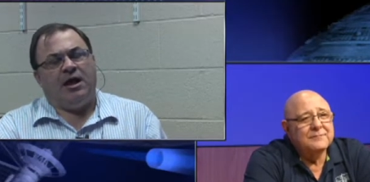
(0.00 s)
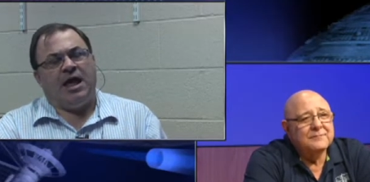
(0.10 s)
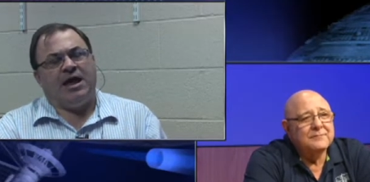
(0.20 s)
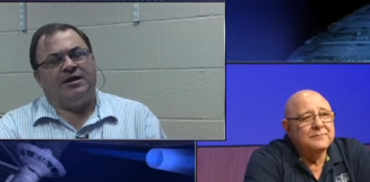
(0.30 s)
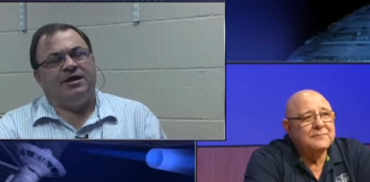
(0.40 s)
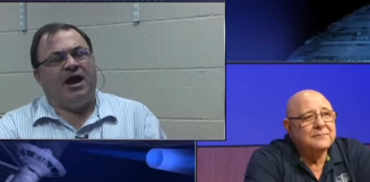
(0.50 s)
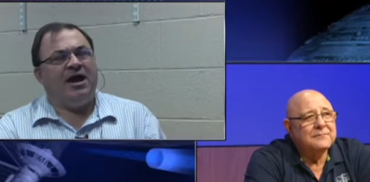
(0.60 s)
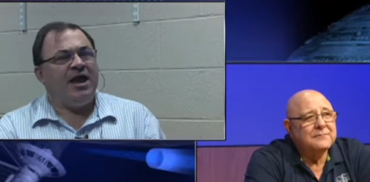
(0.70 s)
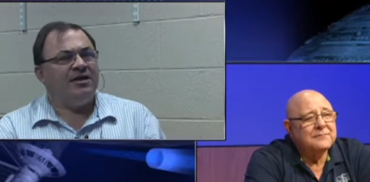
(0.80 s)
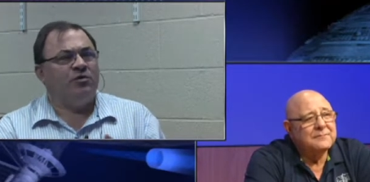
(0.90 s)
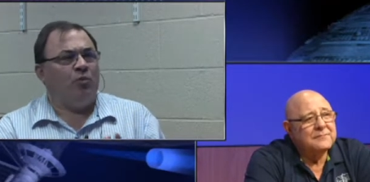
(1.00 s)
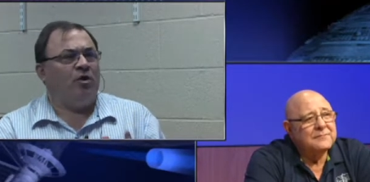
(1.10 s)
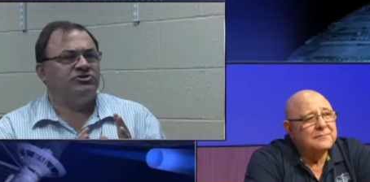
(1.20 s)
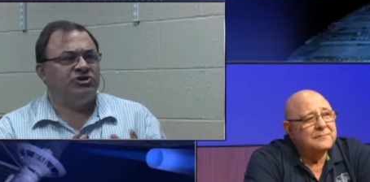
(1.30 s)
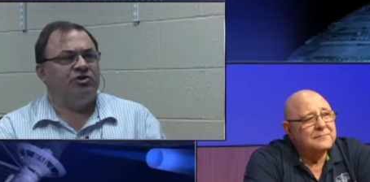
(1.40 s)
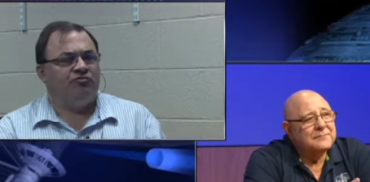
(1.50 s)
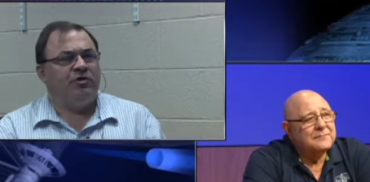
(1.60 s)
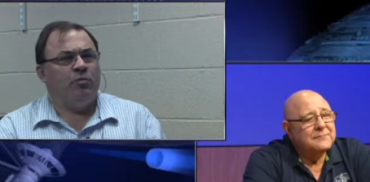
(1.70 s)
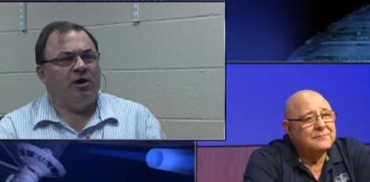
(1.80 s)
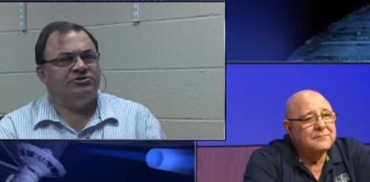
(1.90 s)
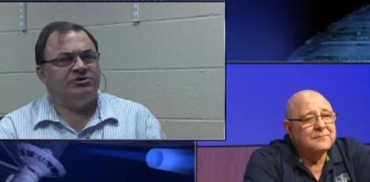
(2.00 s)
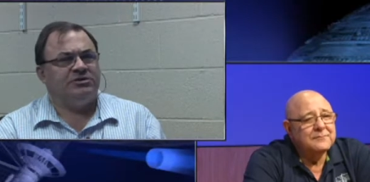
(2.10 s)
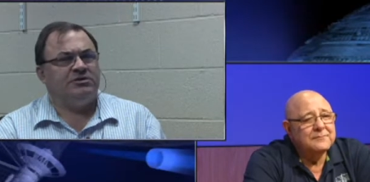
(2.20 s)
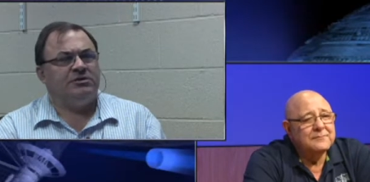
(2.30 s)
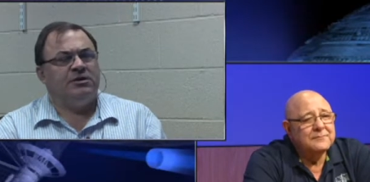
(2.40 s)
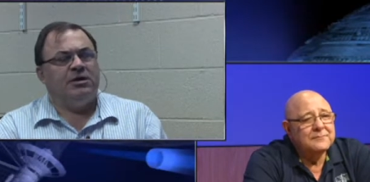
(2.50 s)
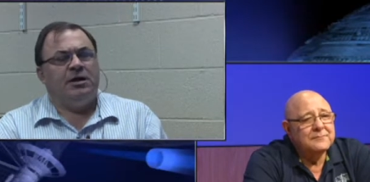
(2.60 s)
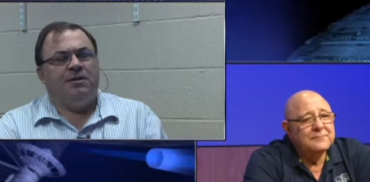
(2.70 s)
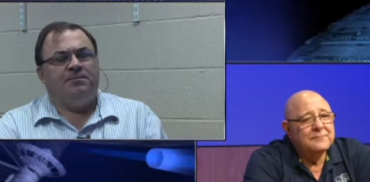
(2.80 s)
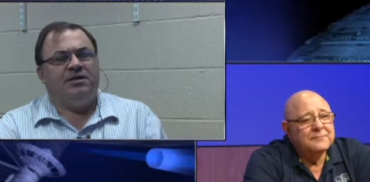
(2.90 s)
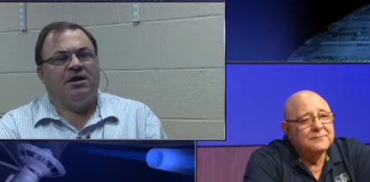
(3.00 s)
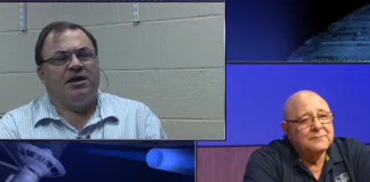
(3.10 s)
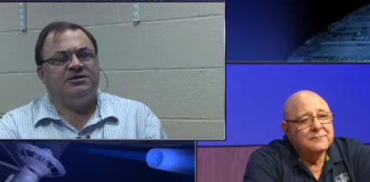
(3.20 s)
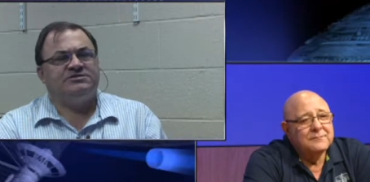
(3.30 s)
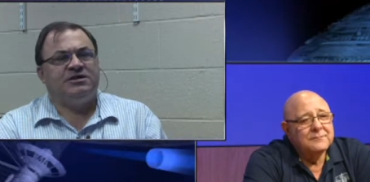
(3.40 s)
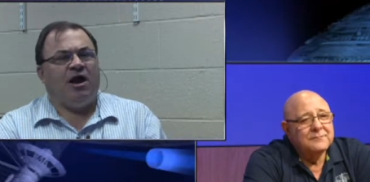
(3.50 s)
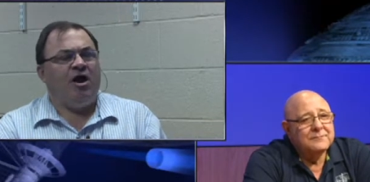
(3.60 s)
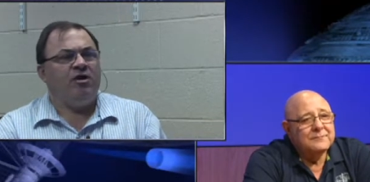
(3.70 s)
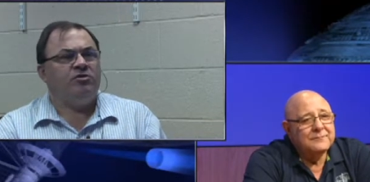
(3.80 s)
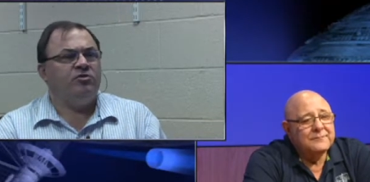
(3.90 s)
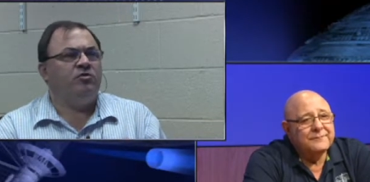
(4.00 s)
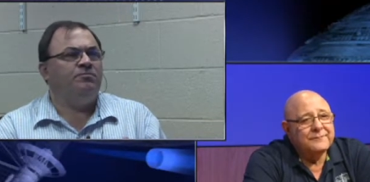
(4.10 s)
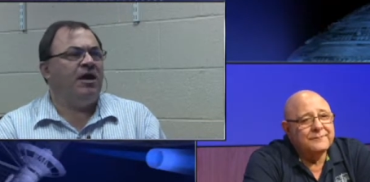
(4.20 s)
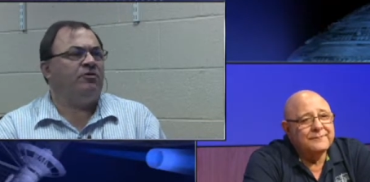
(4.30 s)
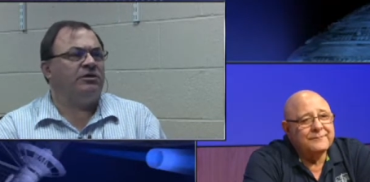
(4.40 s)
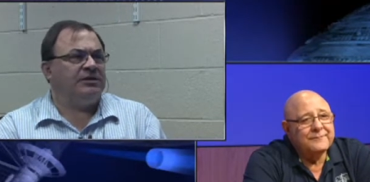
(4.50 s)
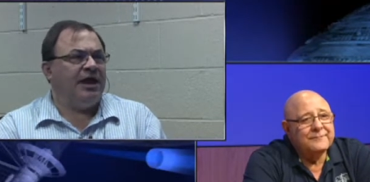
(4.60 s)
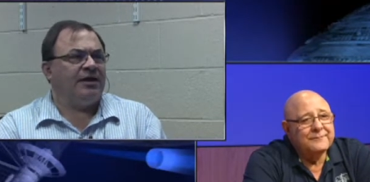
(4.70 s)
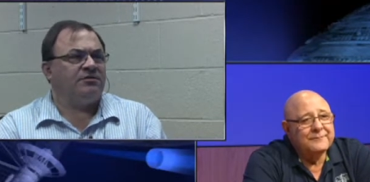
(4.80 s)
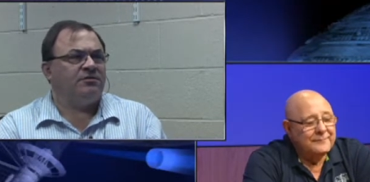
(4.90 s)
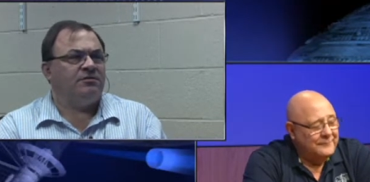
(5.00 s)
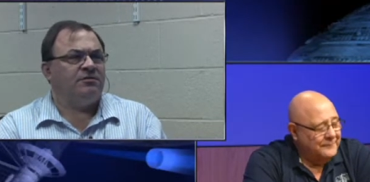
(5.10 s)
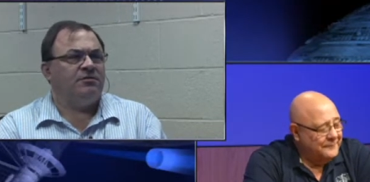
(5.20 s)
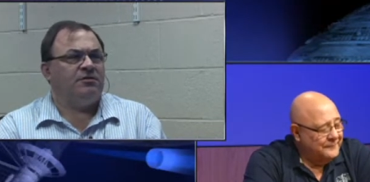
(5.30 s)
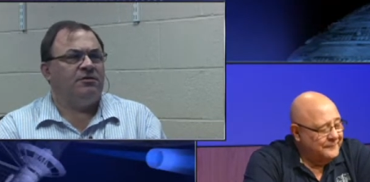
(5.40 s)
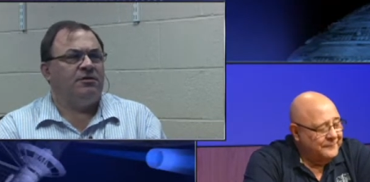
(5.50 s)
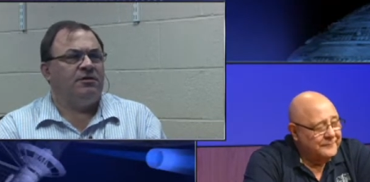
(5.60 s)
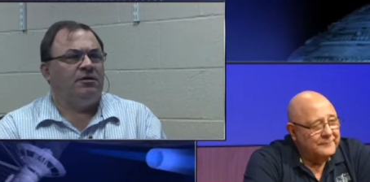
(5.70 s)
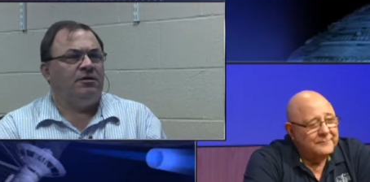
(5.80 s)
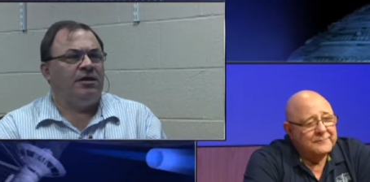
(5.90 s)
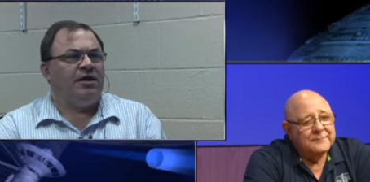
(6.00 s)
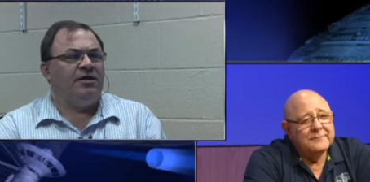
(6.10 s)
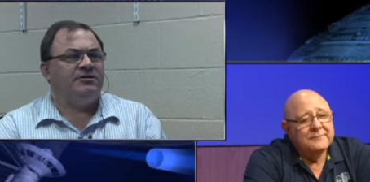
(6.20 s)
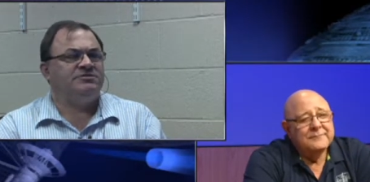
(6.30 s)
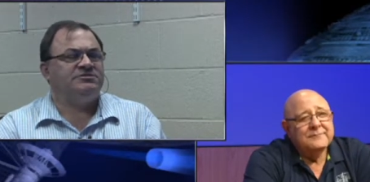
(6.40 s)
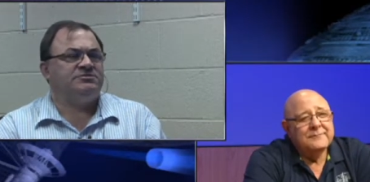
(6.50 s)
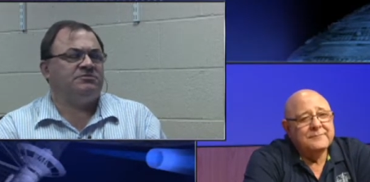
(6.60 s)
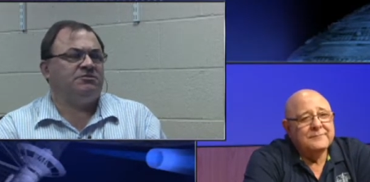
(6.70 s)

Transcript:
Speaker 1: and I had to watch it and rewatch it because our new mayor elect is